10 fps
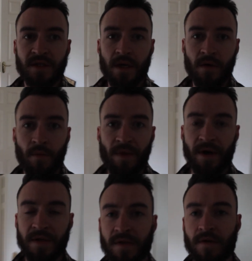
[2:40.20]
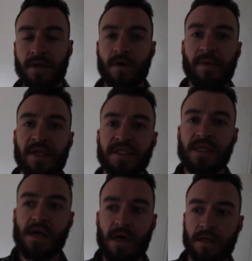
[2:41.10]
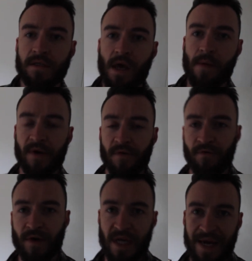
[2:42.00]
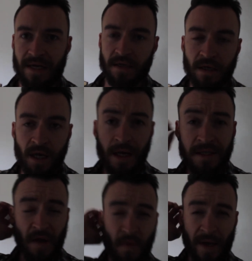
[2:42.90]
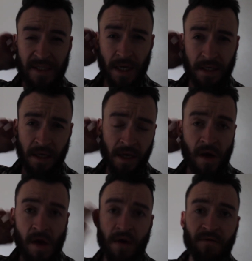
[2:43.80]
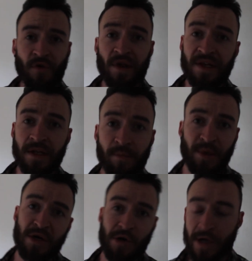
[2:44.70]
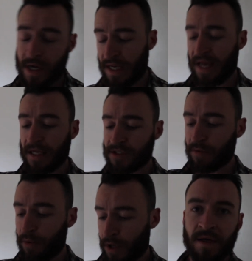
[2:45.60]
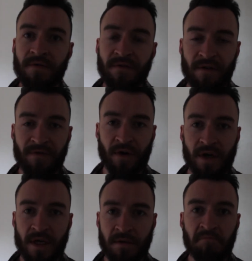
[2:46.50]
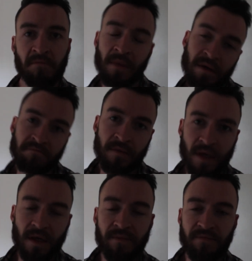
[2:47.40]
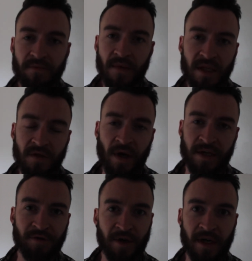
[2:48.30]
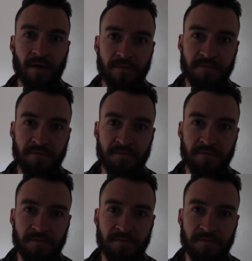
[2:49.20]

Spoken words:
Just got home there, so I'm gonna go meet Dee and another friend, Aiden, down the West End for a little beer and a catch up. 5:30. It's okay to drink now.